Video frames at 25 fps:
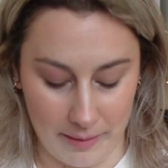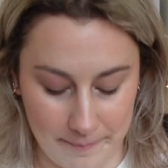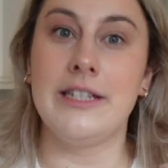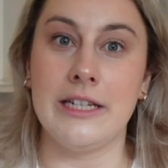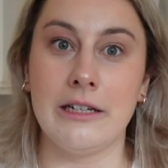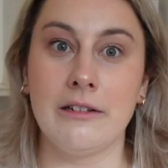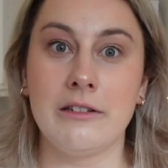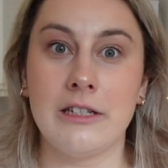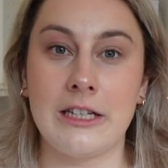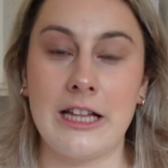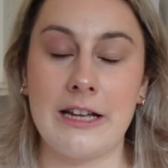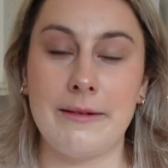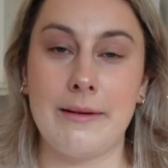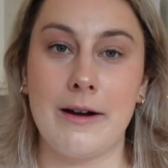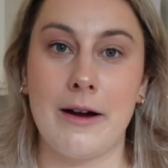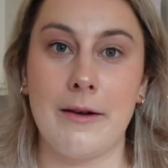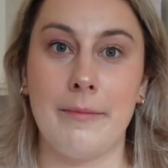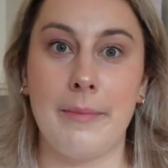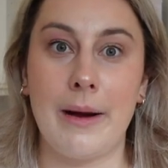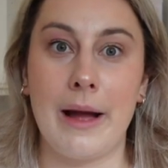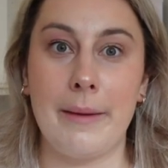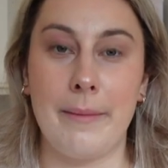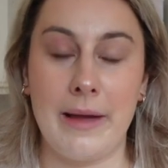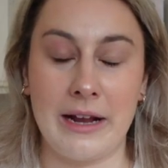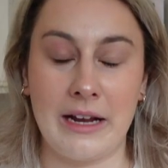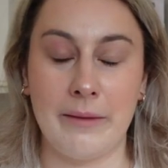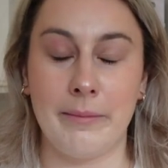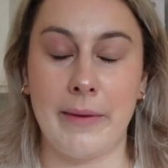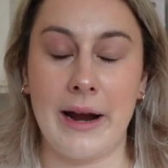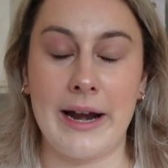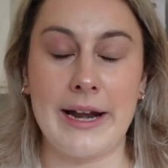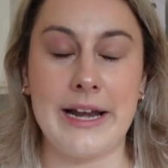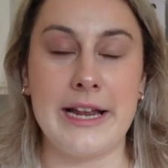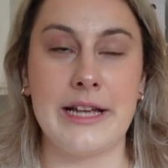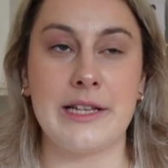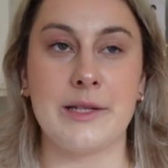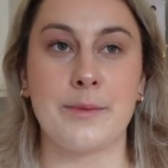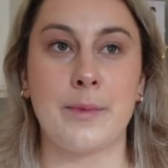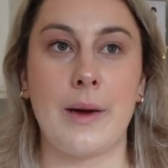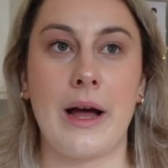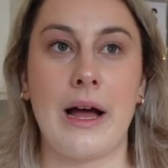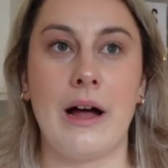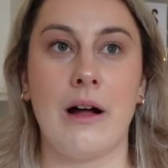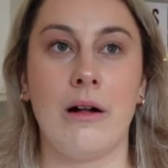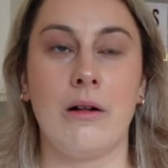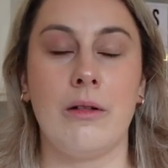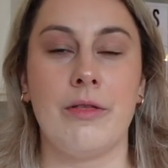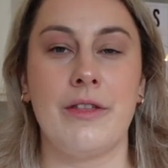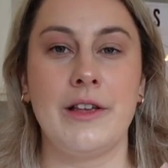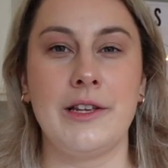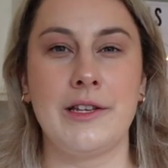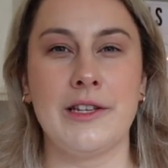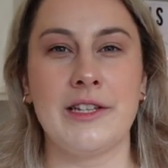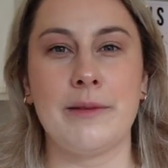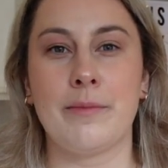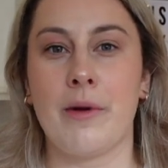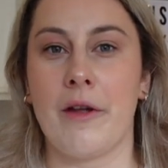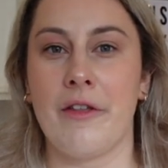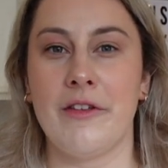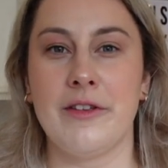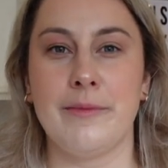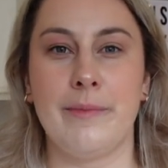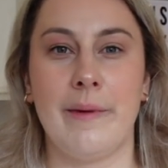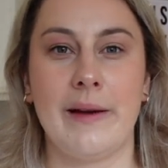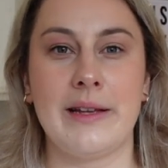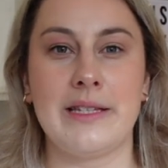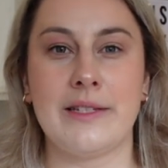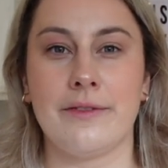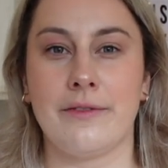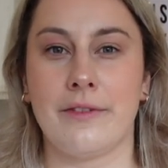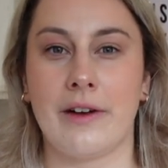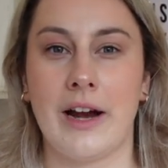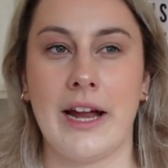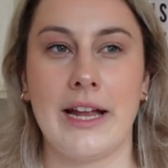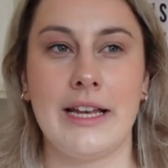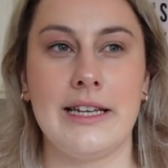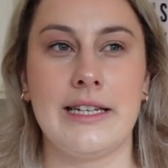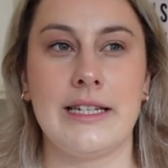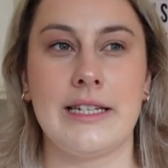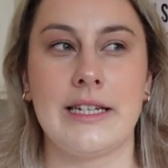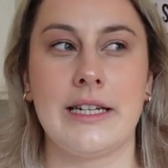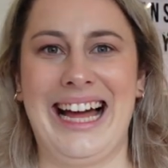Deal Dilemma by Meagan Brandy as well. This is a brother's best friend.